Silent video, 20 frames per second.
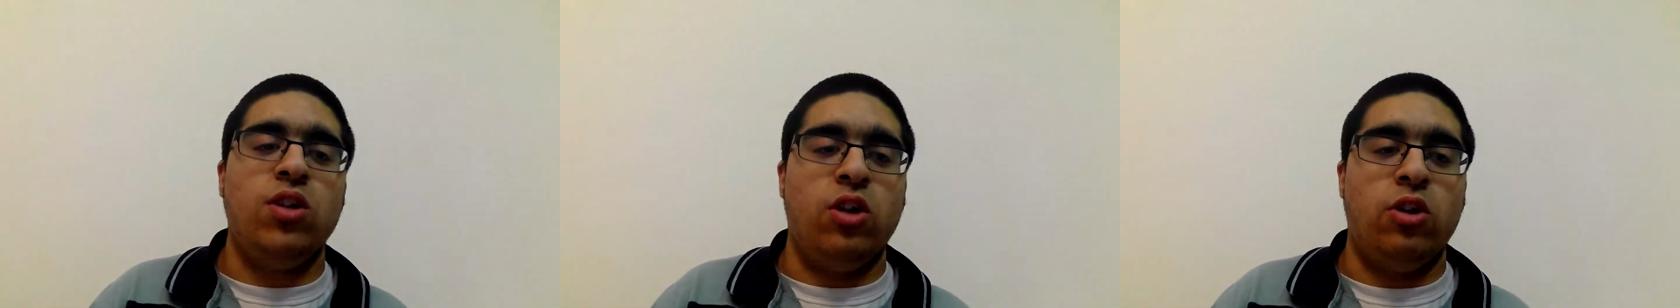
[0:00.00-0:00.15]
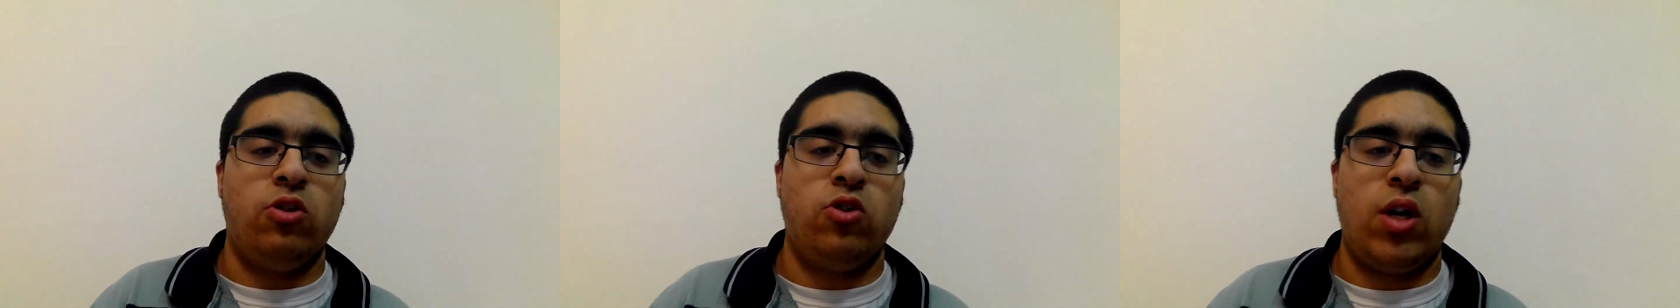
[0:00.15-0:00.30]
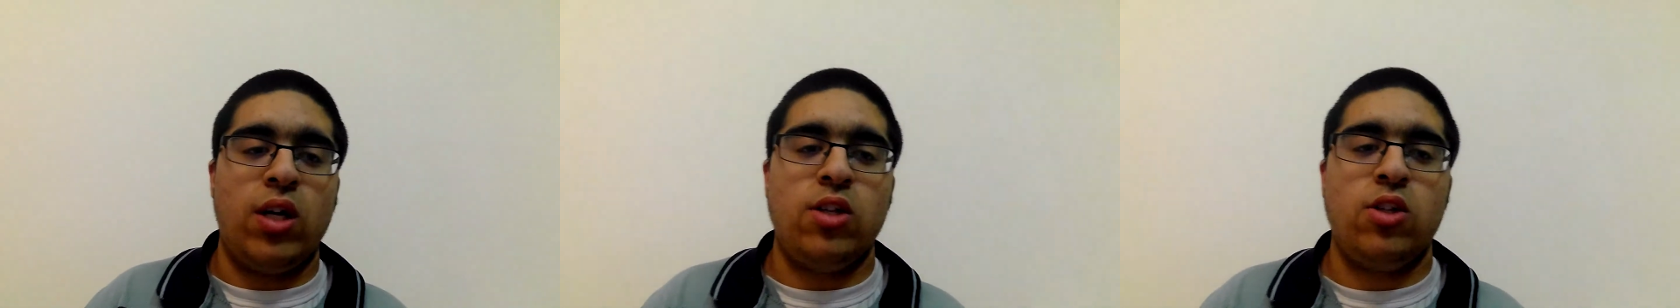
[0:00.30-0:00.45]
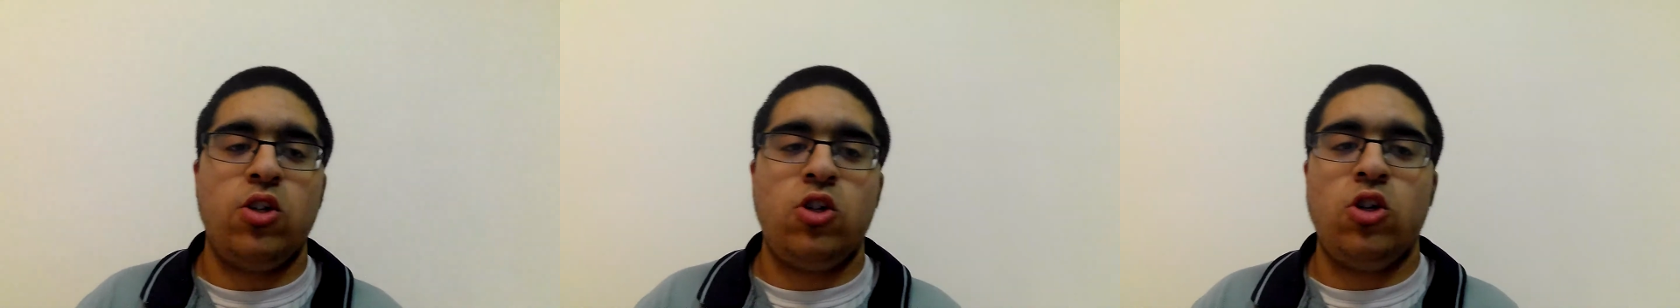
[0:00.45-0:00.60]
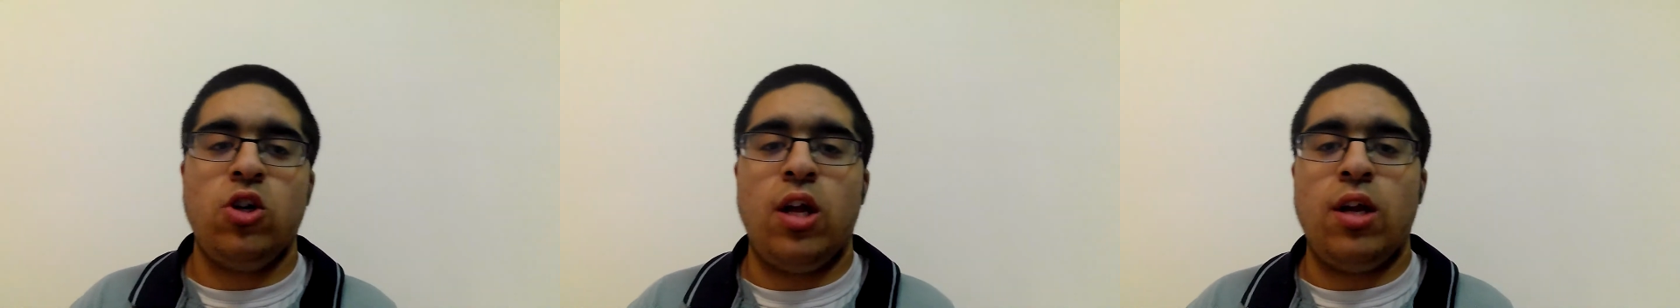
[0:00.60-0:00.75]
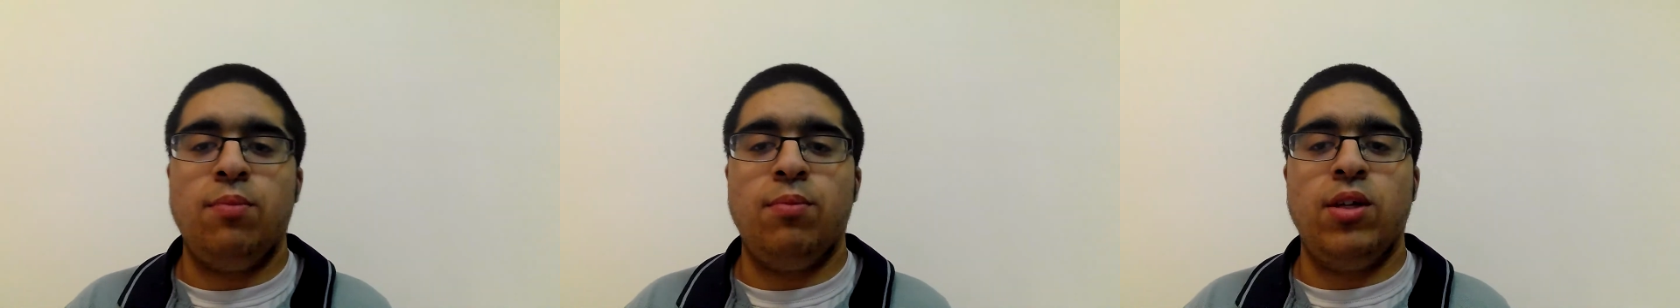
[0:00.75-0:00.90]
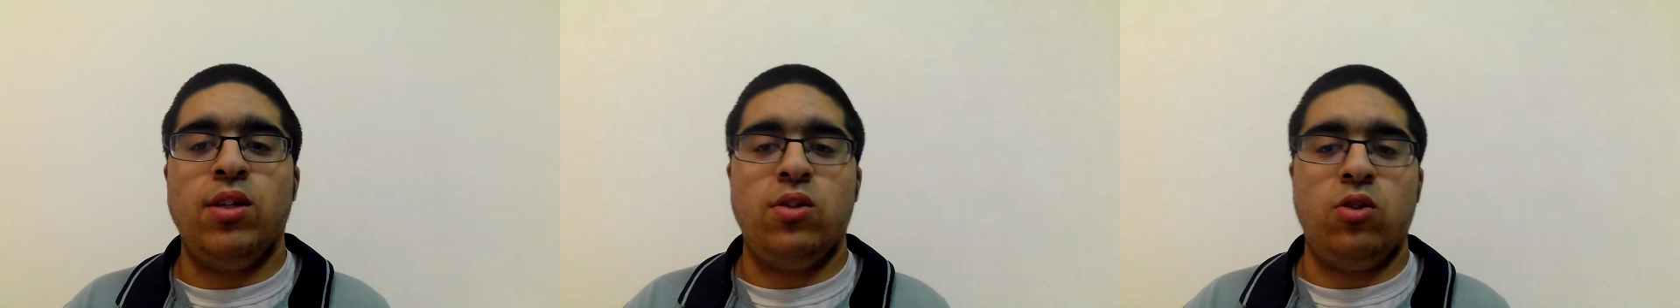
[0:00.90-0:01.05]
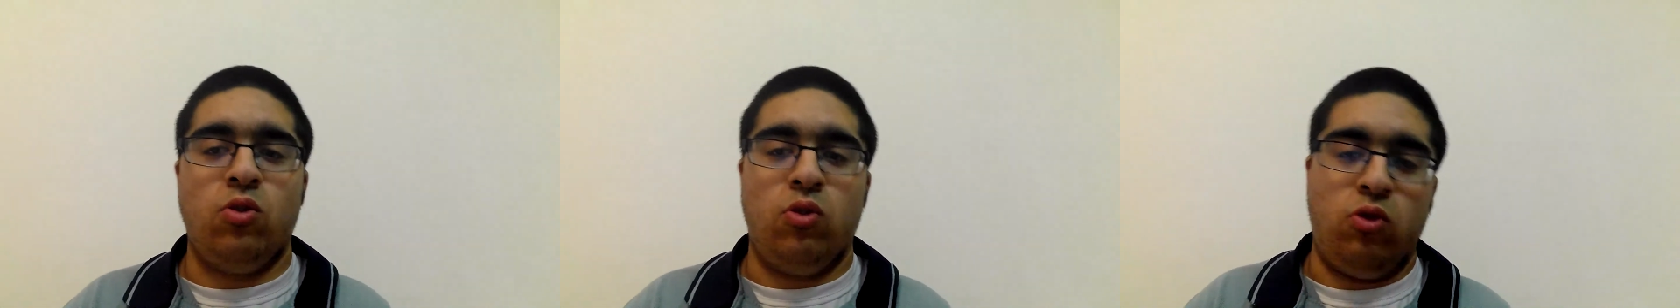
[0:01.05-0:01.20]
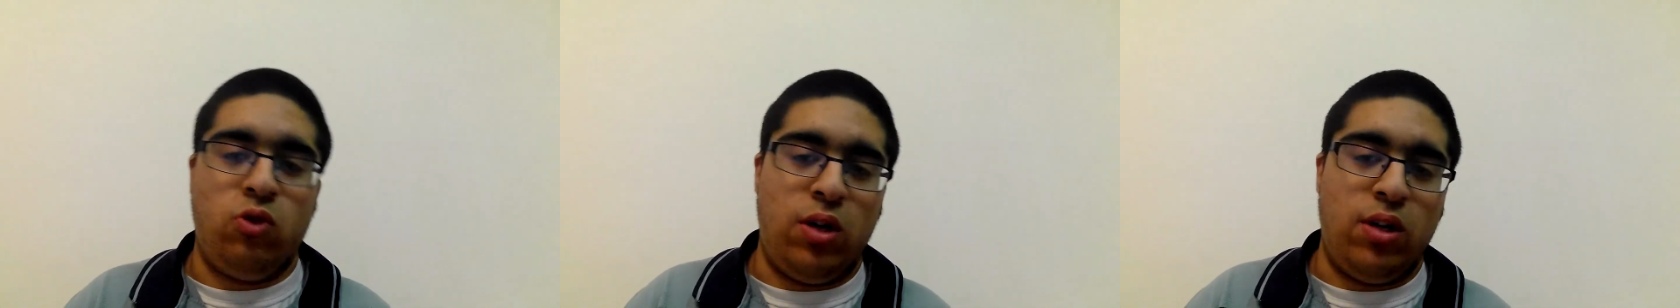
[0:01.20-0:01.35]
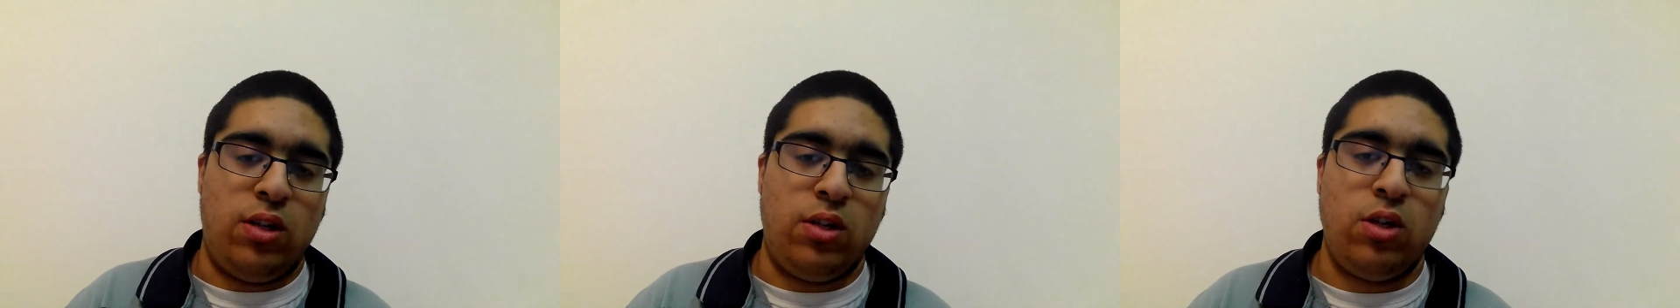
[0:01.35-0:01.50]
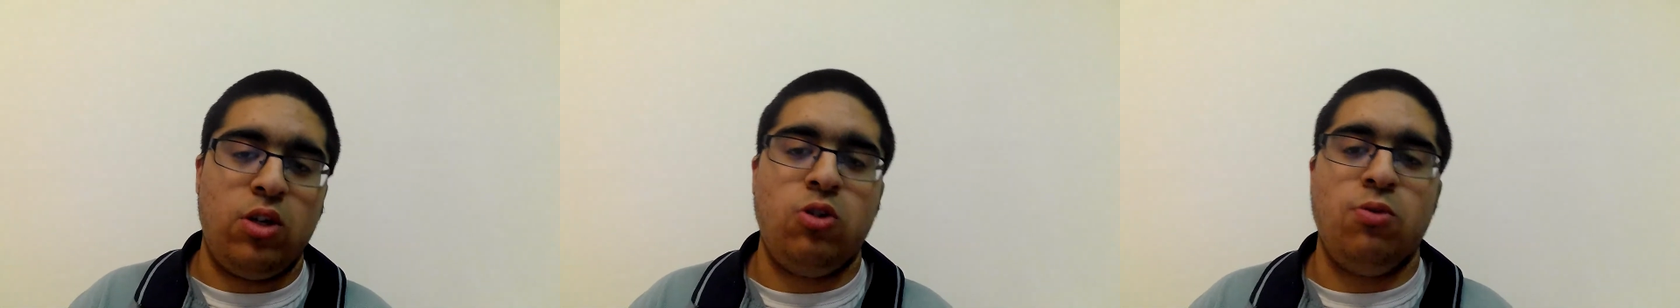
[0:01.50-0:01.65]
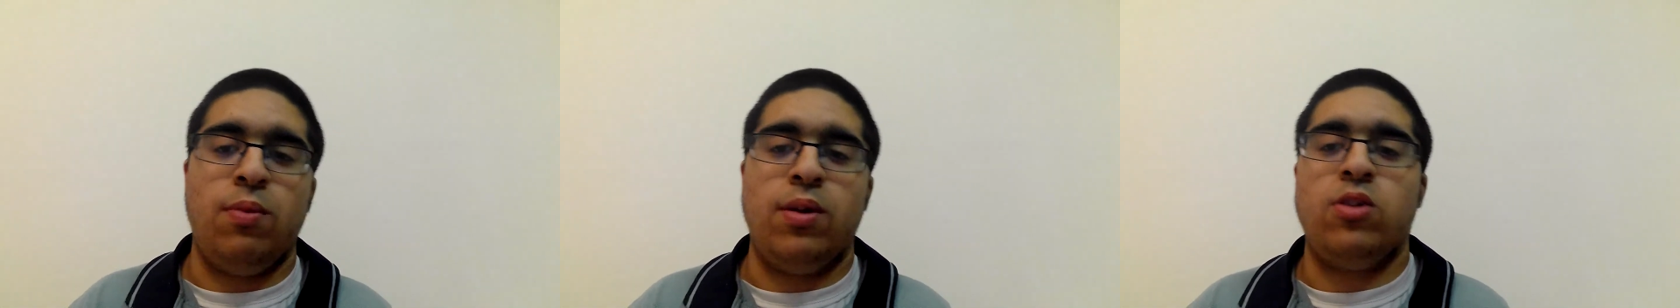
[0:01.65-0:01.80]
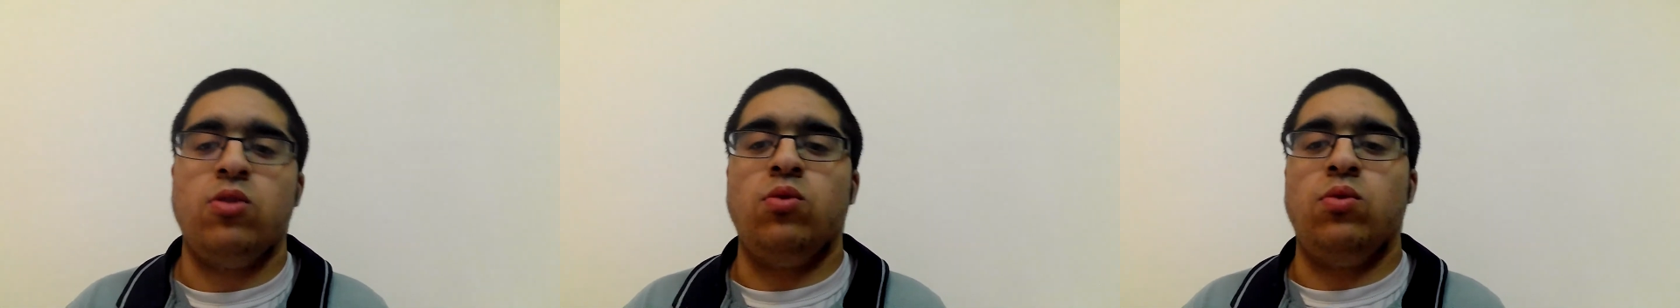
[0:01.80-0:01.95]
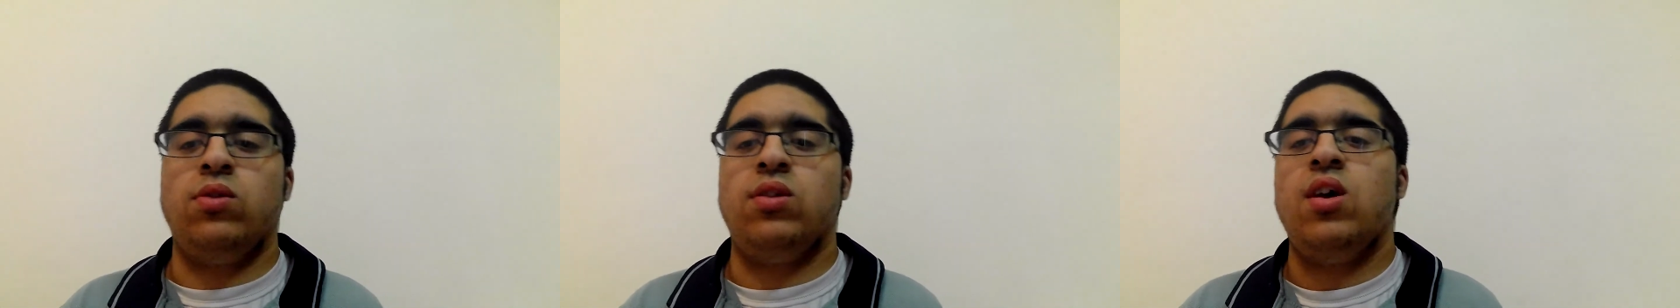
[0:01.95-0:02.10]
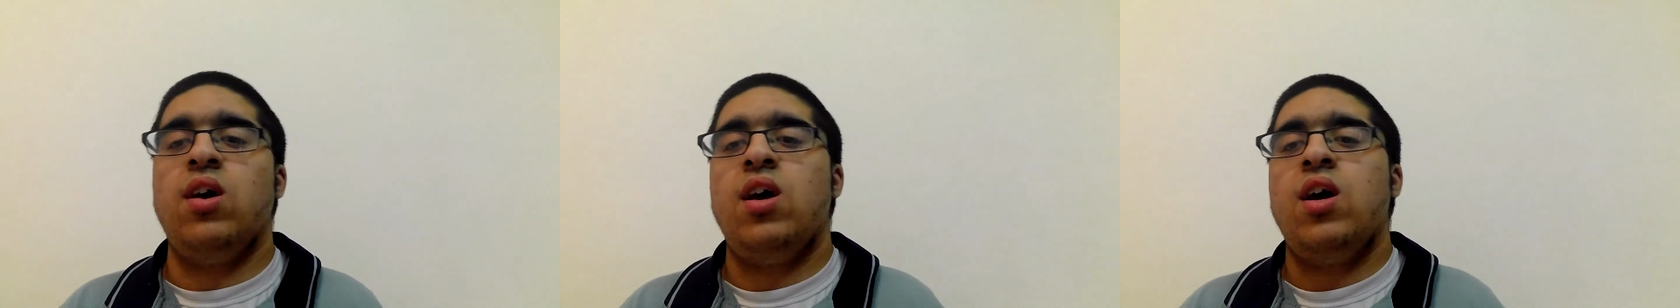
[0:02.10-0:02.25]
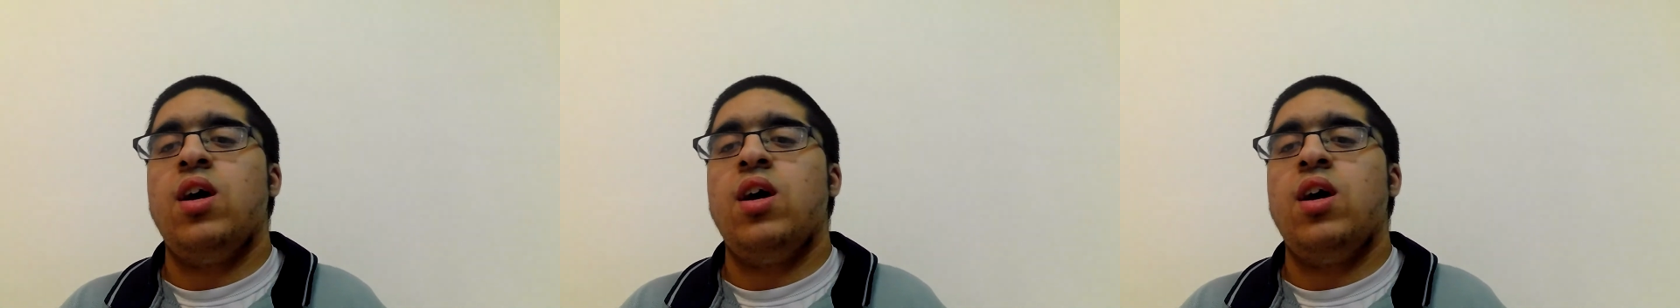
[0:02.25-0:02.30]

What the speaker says: transition elements or transition metals,